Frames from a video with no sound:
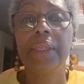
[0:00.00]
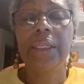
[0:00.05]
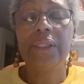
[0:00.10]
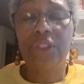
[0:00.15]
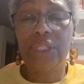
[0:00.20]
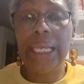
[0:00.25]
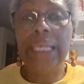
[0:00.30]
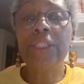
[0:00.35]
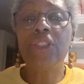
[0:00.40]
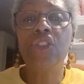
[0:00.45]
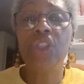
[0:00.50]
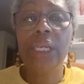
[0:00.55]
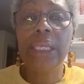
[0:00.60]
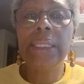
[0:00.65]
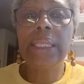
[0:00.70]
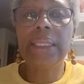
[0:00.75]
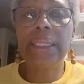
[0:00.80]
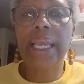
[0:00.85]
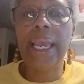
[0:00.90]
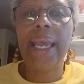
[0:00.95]
That's
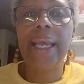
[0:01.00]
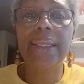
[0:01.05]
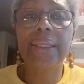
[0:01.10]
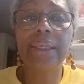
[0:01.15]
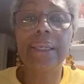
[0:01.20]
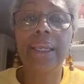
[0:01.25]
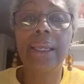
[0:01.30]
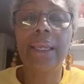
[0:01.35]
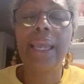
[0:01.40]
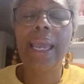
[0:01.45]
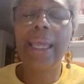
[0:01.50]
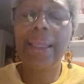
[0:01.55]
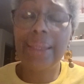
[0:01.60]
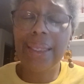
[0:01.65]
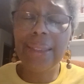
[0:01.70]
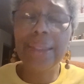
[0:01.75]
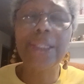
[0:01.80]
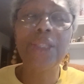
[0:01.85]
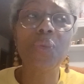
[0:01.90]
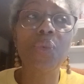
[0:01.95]
Jesus asking. And
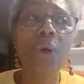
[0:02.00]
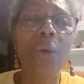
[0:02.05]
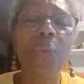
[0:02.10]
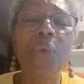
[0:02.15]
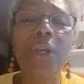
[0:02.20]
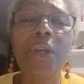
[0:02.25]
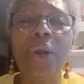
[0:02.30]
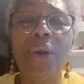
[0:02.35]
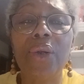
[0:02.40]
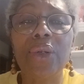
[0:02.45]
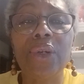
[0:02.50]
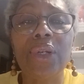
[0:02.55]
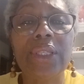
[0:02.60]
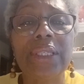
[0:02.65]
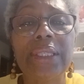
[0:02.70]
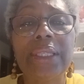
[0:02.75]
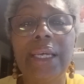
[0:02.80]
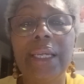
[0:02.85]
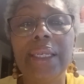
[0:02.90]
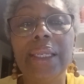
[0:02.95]
this is what we heard on
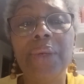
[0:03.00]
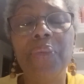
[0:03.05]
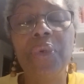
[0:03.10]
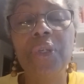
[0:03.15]
Sunday,